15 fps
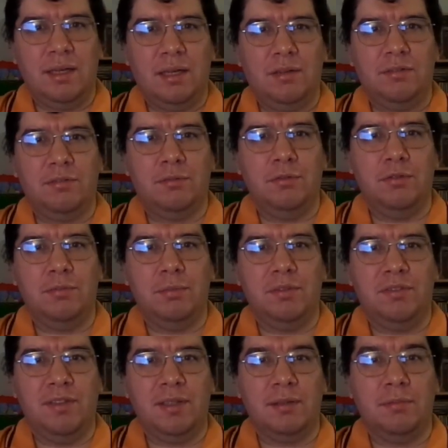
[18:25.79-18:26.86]
how Scrooge
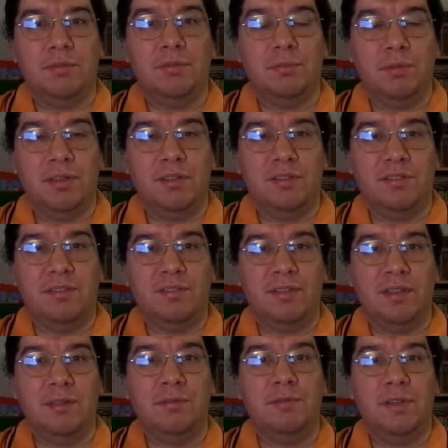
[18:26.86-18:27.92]
McDuck was
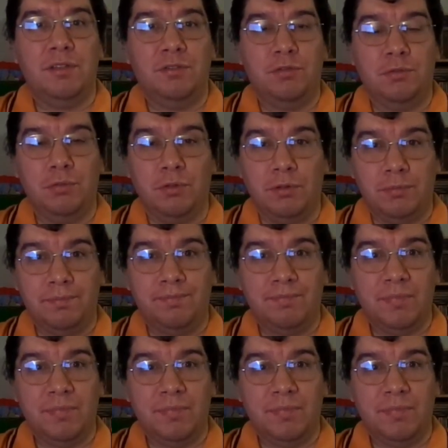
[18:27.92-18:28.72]
once an adventurer,